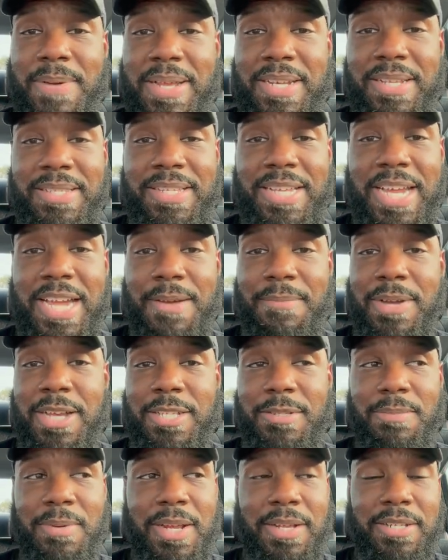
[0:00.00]
At the time, I
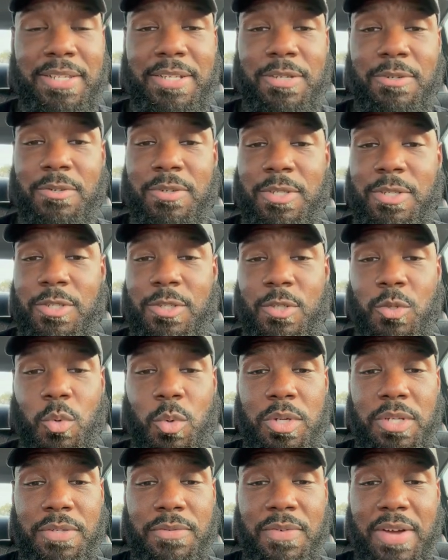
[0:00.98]
was probably only
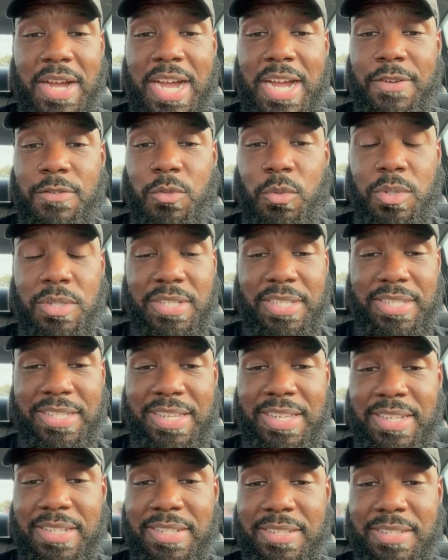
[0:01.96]
25,
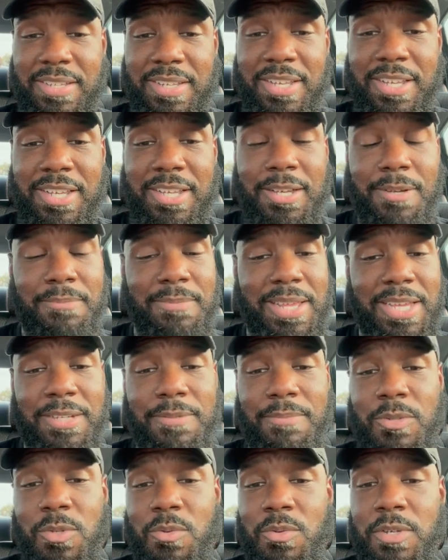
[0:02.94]
26. Like,
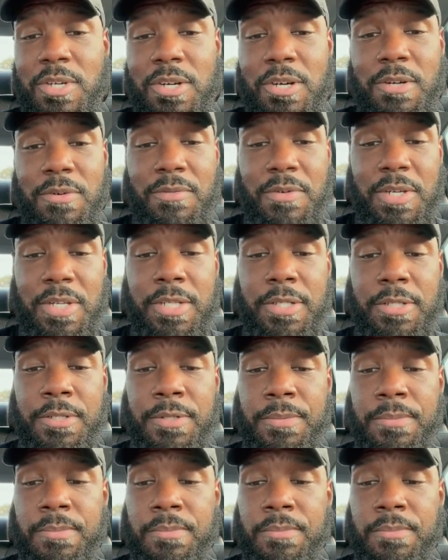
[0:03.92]
I'm too young for this.